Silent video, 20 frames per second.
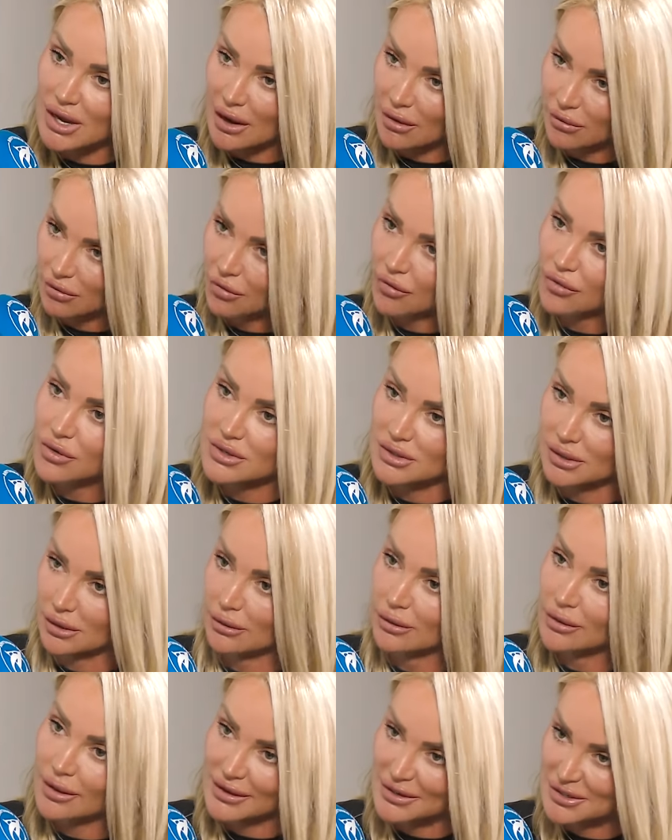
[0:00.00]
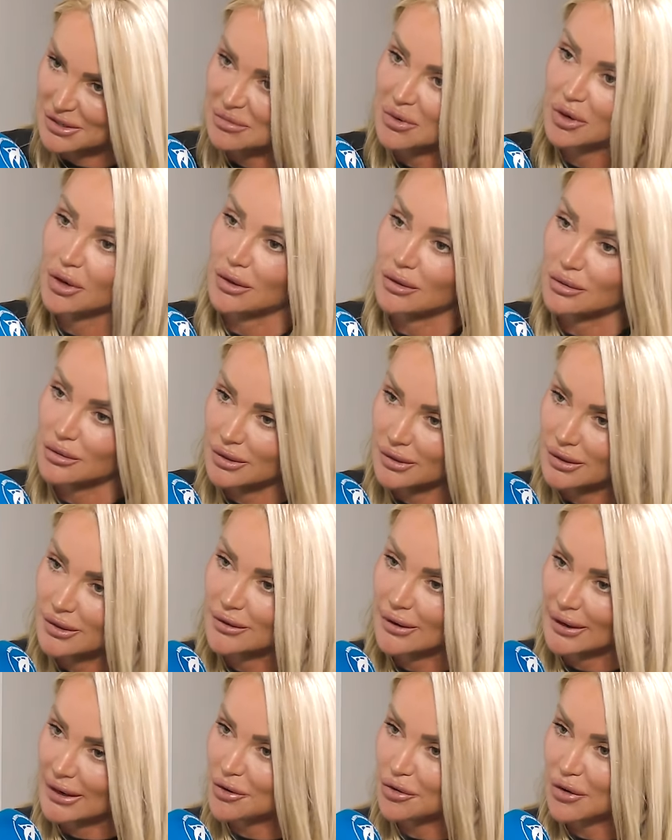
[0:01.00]
every single item of clothing and
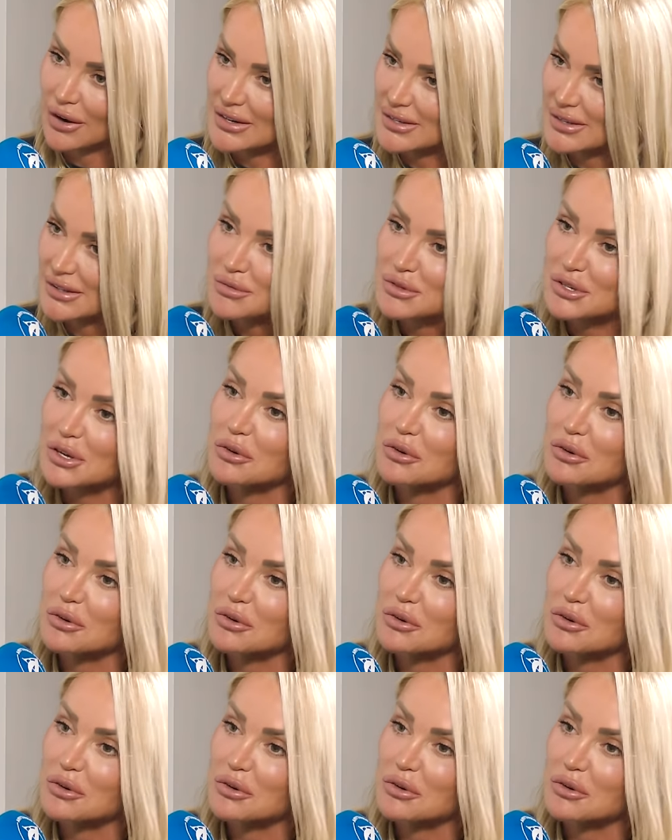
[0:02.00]
like write it there was